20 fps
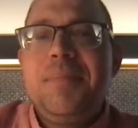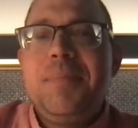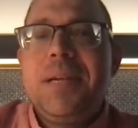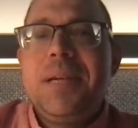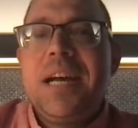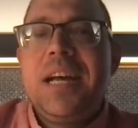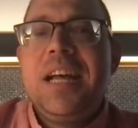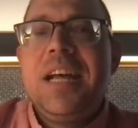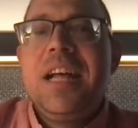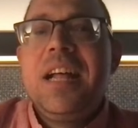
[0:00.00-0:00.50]
I
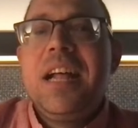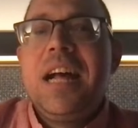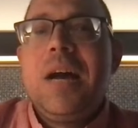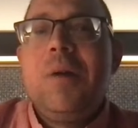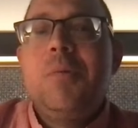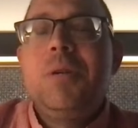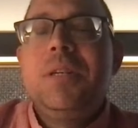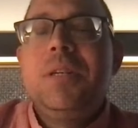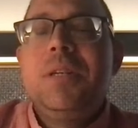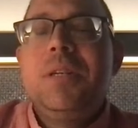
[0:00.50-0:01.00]
mean,
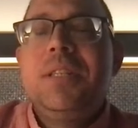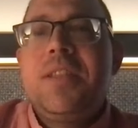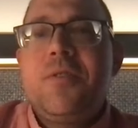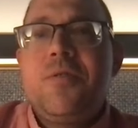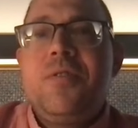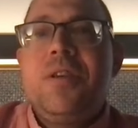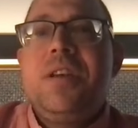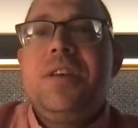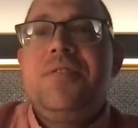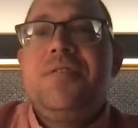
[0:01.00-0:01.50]
I wouldn't say
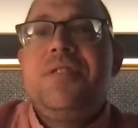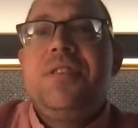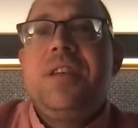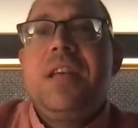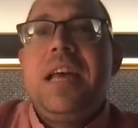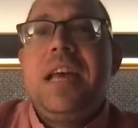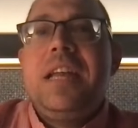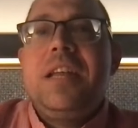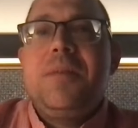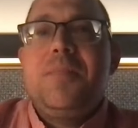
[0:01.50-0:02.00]
there
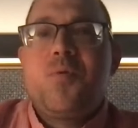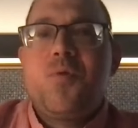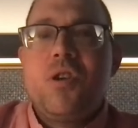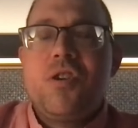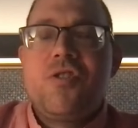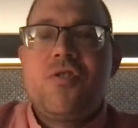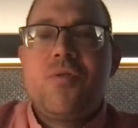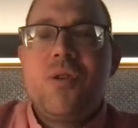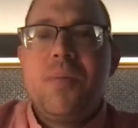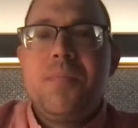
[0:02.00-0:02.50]
isn't any
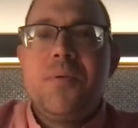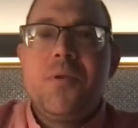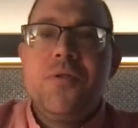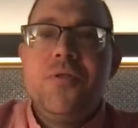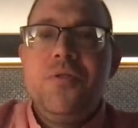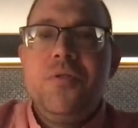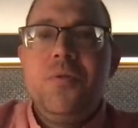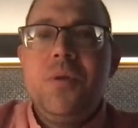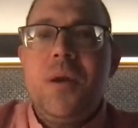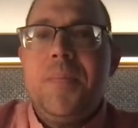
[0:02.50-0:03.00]
pressure on
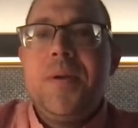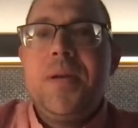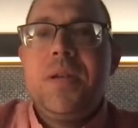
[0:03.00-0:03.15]
Purdue.